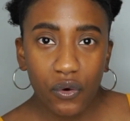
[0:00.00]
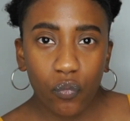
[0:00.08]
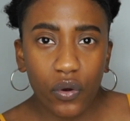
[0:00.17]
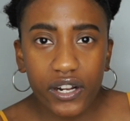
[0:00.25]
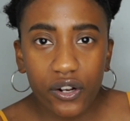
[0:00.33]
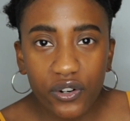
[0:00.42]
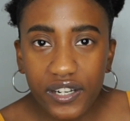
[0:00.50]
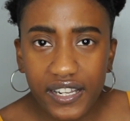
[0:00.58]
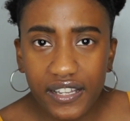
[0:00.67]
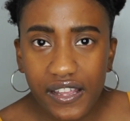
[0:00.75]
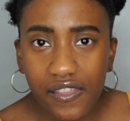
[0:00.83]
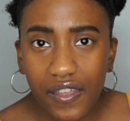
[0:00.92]
what
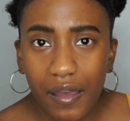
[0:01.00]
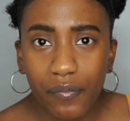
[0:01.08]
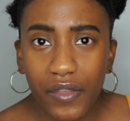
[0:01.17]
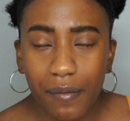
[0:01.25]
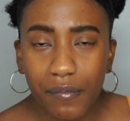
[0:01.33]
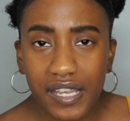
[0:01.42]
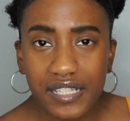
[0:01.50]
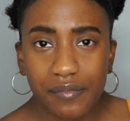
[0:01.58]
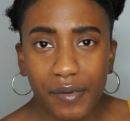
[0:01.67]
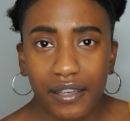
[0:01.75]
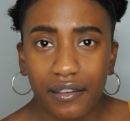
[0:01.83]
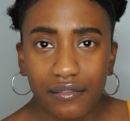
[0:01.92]
ingredient in them that makes
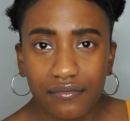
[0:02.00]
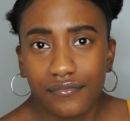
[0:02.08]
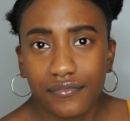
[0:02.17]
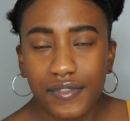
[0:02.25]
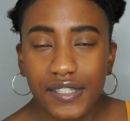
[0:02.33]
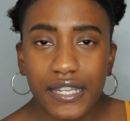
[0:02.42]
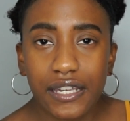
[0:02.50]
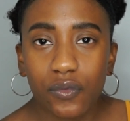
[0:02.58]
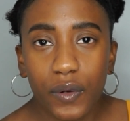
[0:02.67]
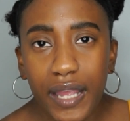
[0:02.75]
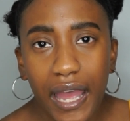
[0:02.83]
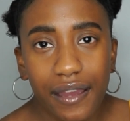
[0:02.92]
my
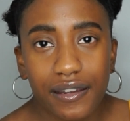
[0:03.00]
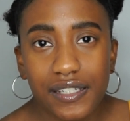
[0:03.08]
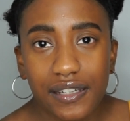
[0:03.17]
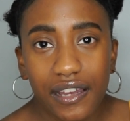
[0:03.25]
skin react.